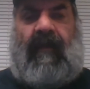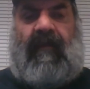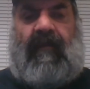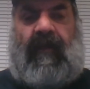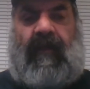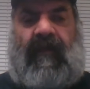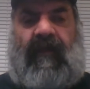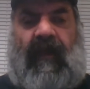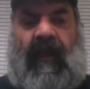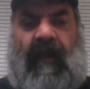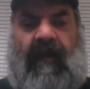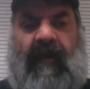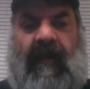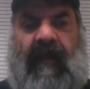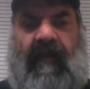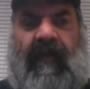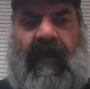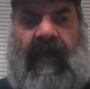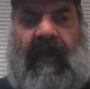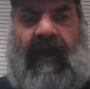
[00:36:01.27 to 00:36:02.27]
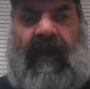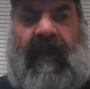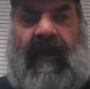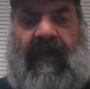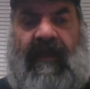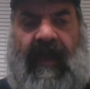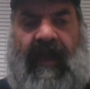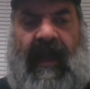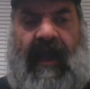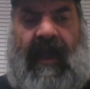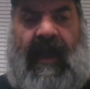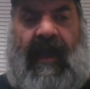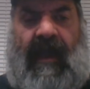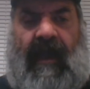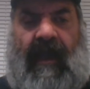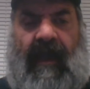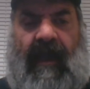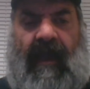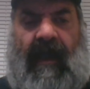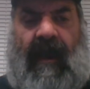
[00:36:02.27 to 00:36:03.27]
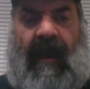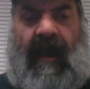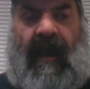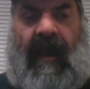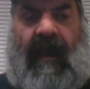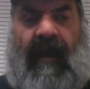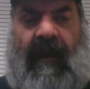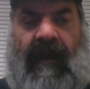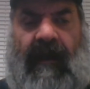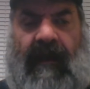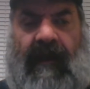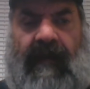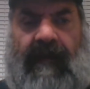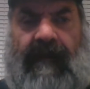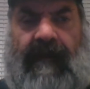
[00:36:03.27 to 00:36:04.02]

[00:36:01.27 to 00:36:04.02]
and as a result of it, they uh,